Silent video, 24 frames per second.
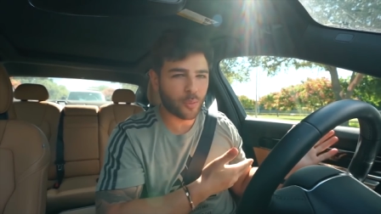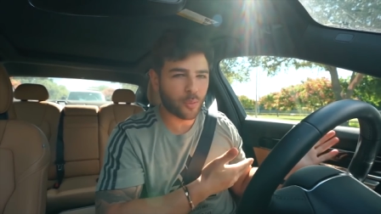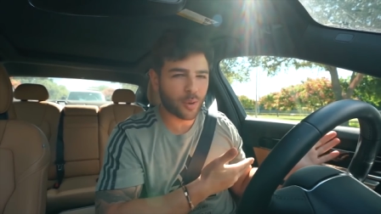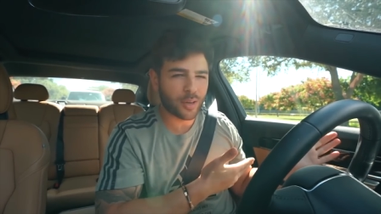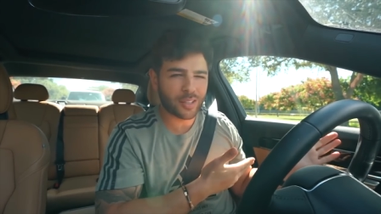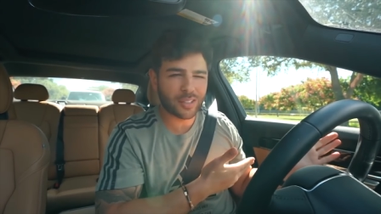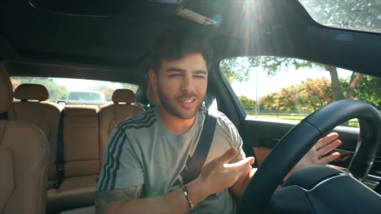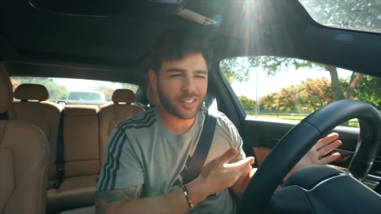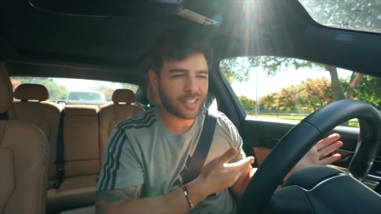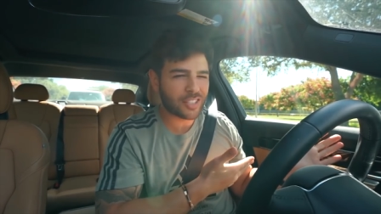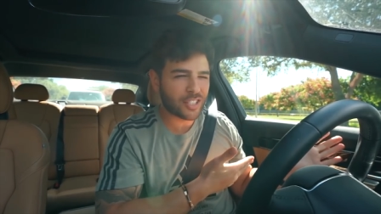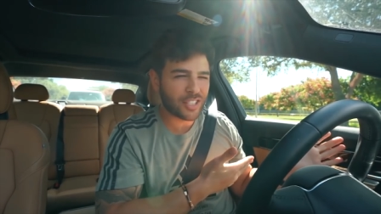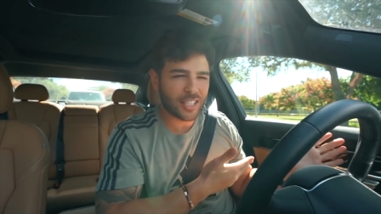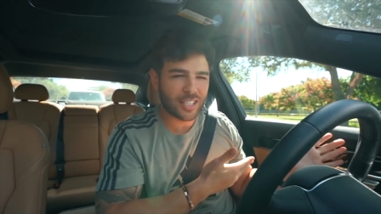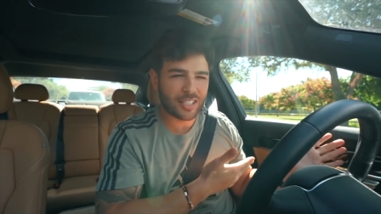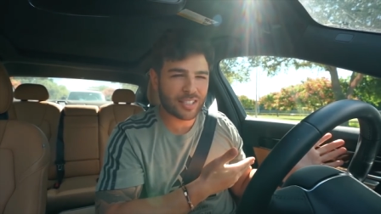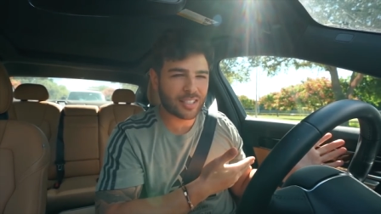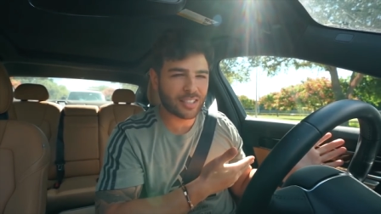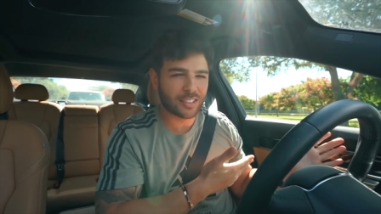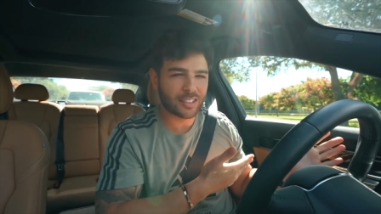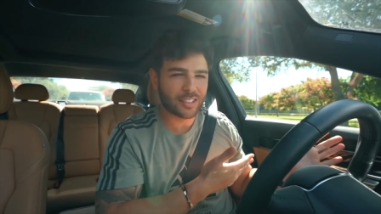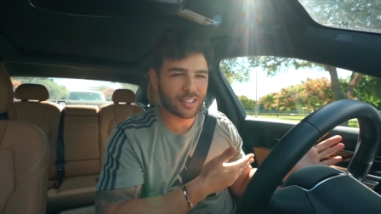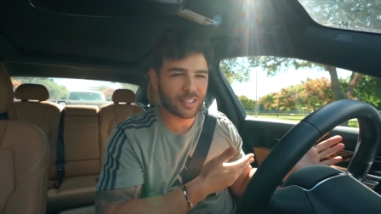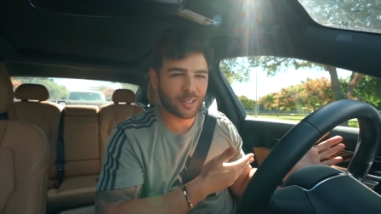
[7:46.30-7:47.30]
what are the jeans
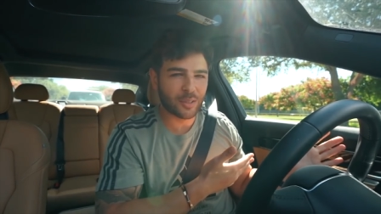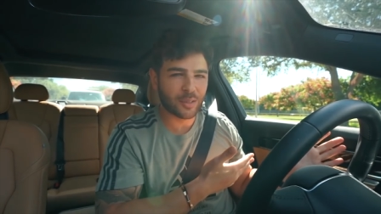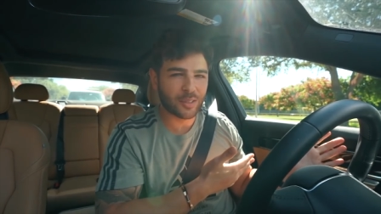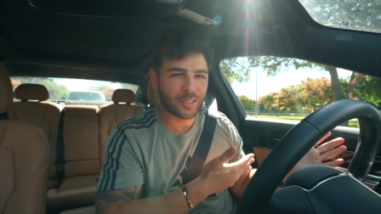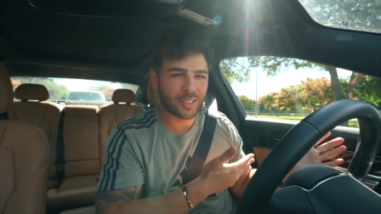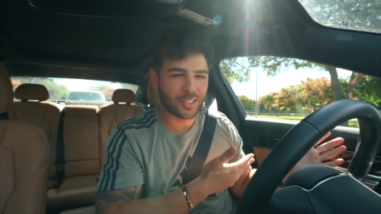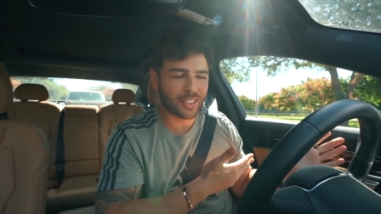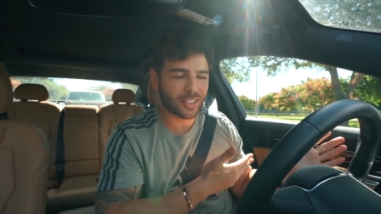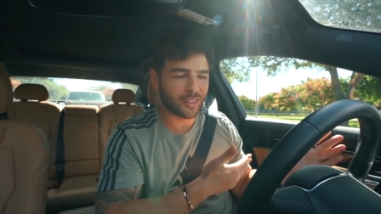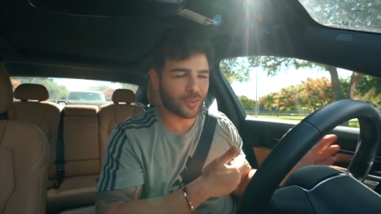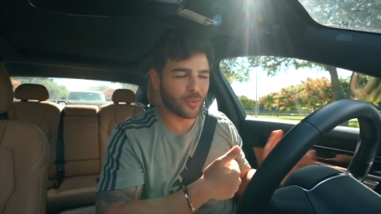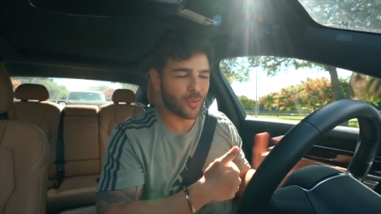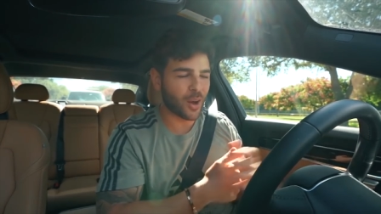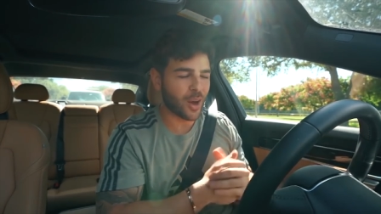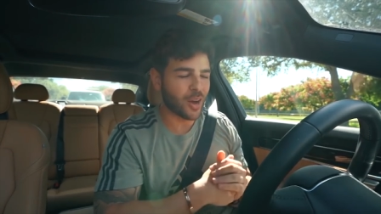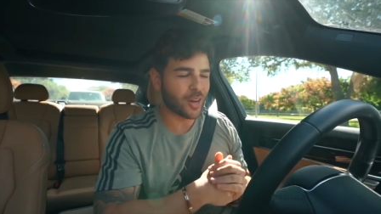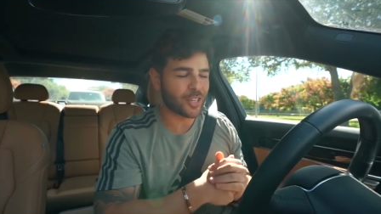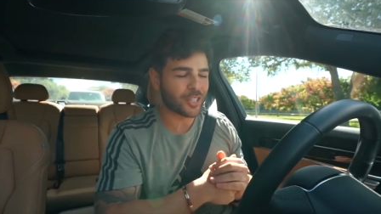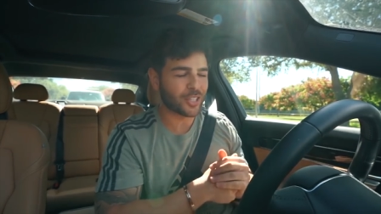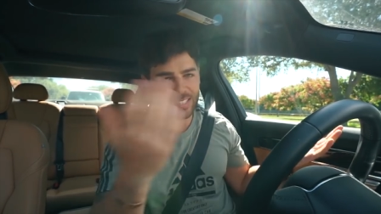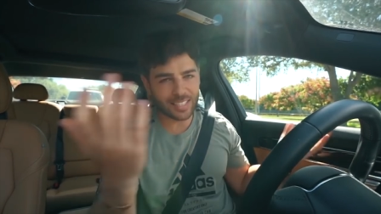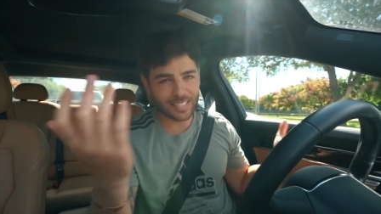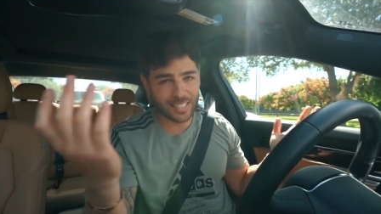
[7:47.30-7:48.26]
still doing in the garage?"